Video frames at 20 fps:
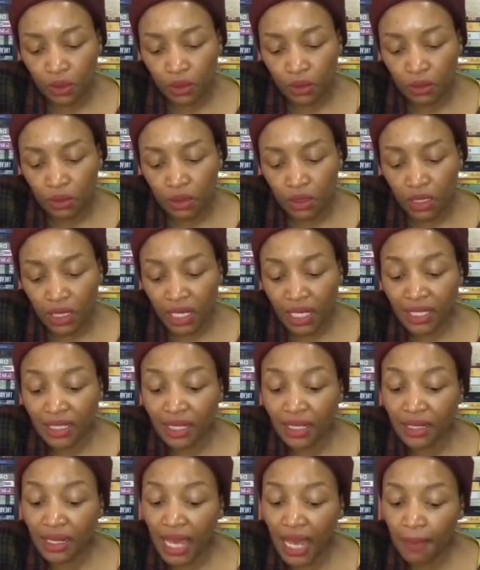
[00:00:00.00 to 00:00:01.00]
It can
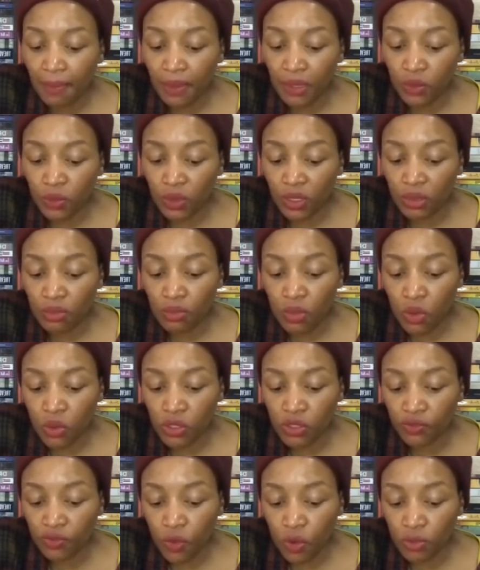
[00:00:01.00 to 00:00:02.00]
happen with most
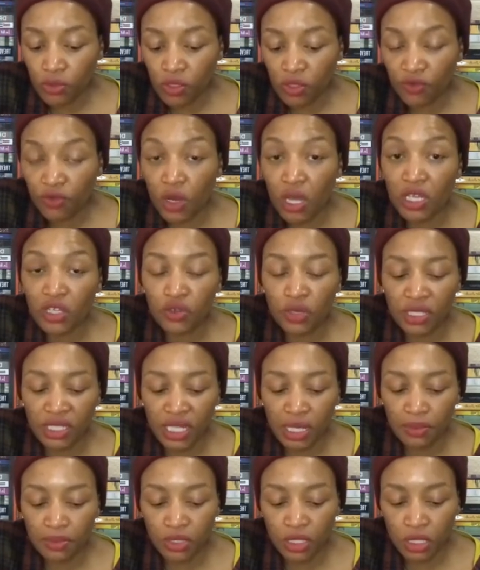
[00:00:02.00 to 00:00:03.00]
forms of
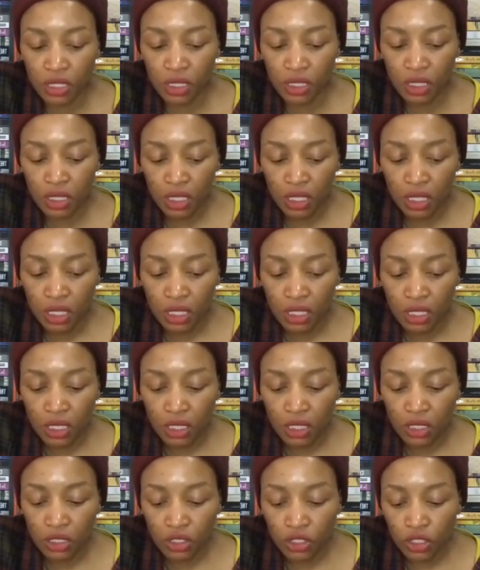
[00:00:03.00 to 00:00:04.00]
contraception,
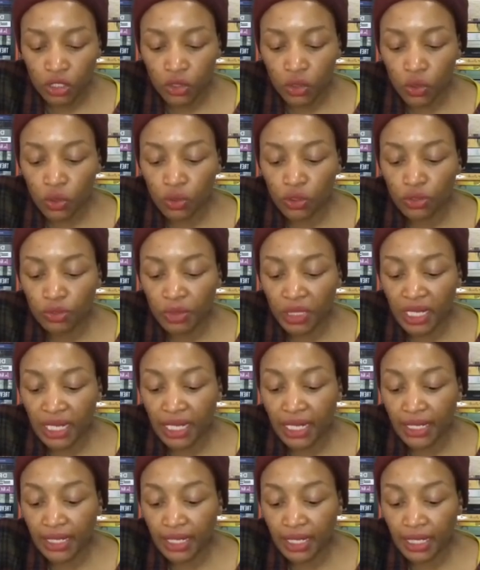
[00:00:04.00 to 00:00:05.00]
she told me
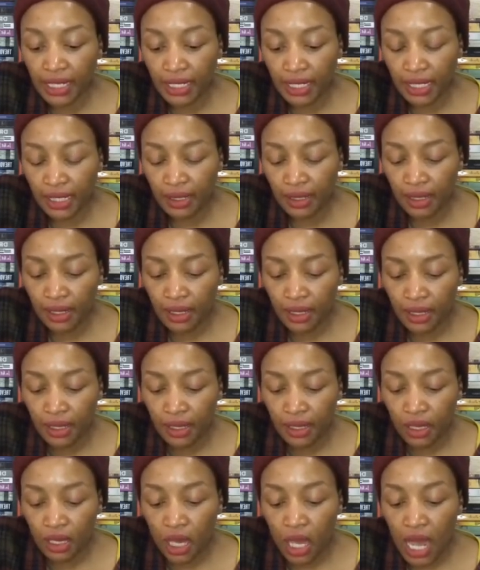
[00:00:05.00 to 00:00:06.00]
clinically,
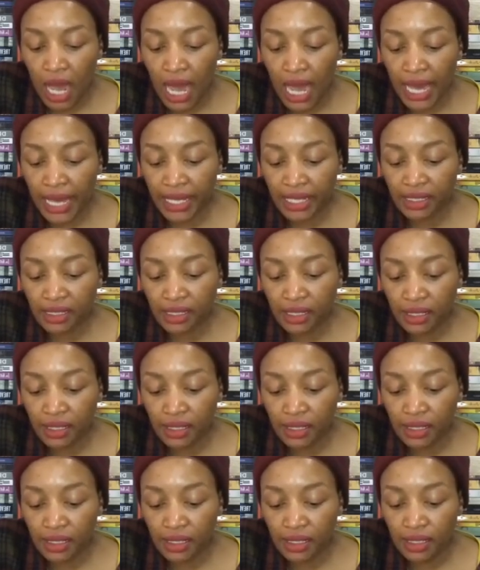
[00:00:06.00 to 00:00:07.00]
her eyes
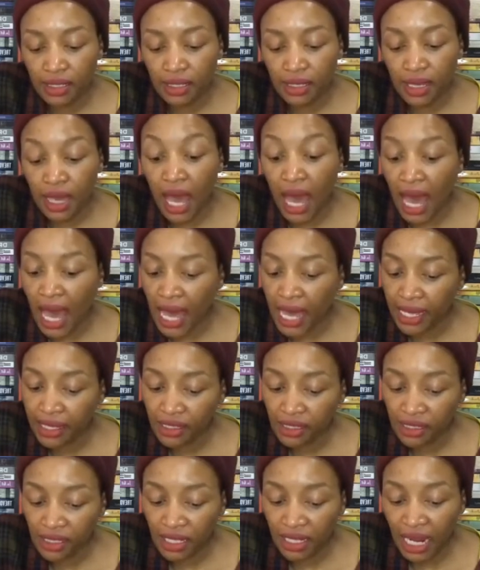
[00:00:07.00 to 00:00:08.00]

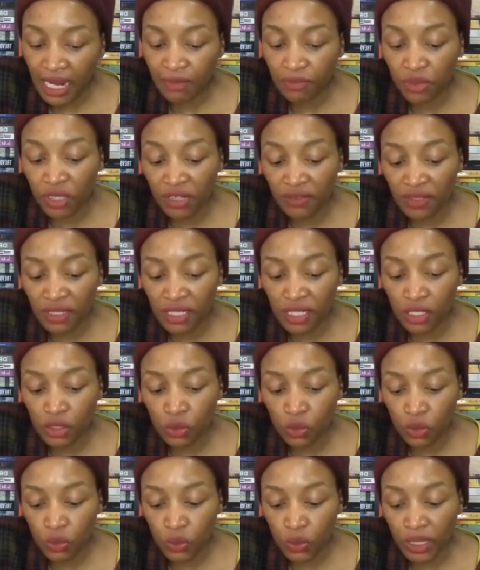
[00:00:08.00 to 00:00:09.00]
that I'd previously
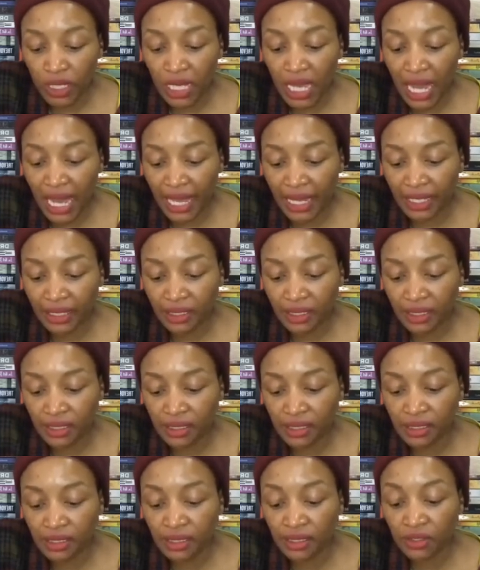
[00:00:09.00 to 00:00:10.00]
thought were kind,
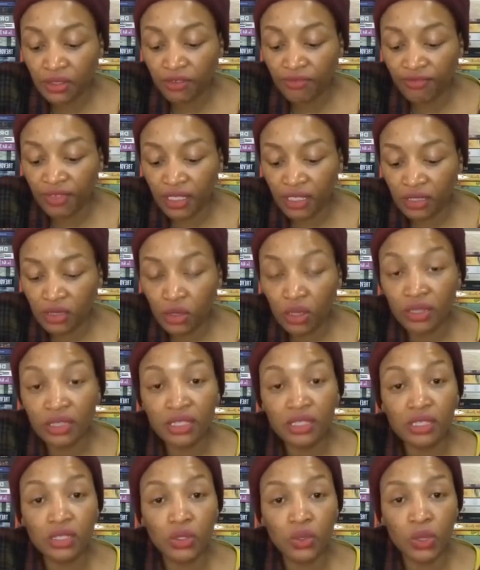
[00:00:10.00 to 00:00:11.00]
still fixed on the
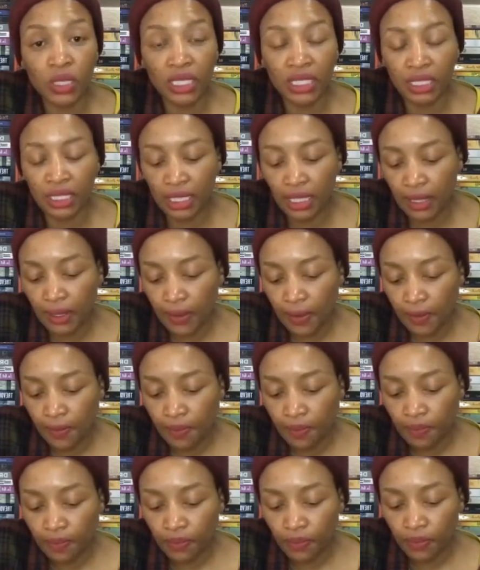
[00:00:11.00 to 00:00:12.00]
screen.
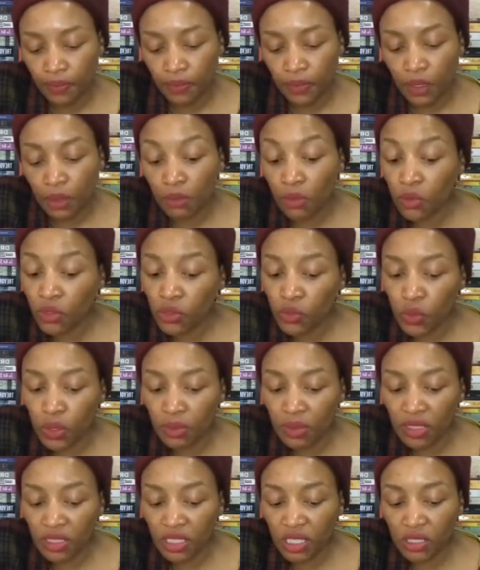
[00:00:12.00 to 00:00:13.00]
Most women
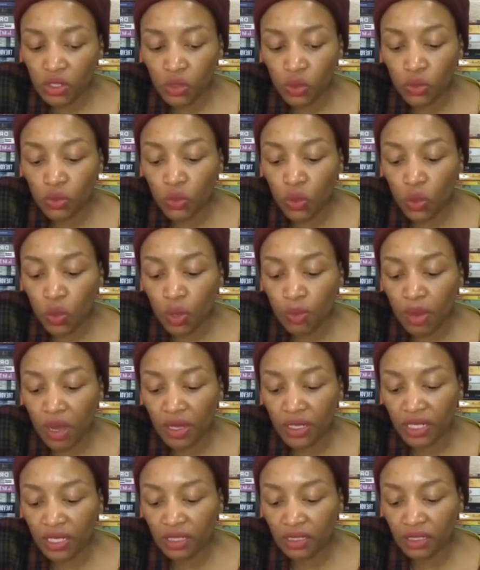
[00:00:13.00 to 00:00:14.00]
just don't know about
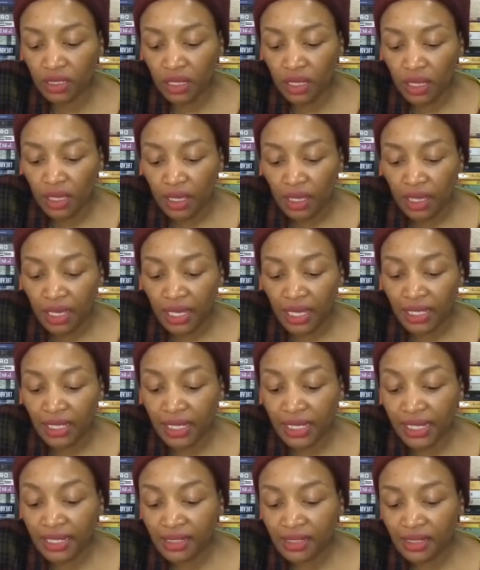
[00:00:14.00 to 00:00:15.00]
it. At
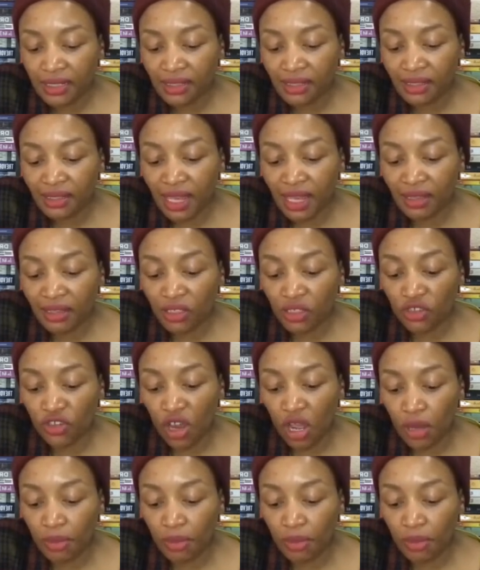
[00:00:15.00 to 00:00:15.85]
least it's done the job.